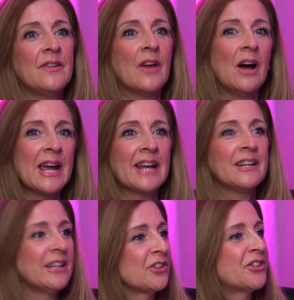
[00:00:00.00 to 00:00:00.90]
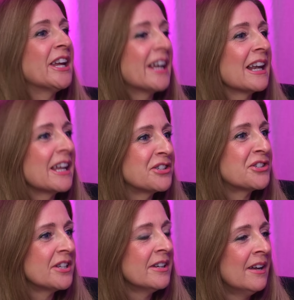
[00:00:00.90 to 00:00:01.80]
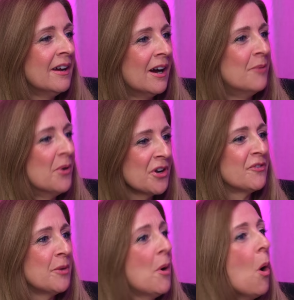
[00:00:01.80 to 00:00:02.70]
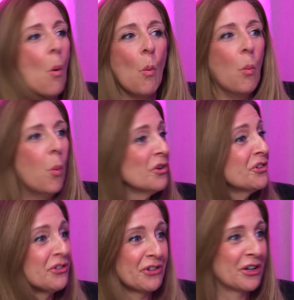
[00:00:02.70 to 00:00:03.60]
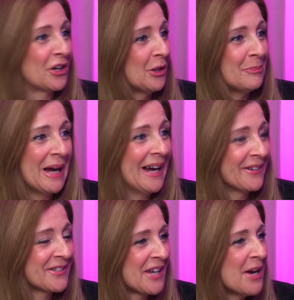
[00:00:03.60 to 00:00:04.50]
and I had a little tick list, and one of them wasn't a clubhouse.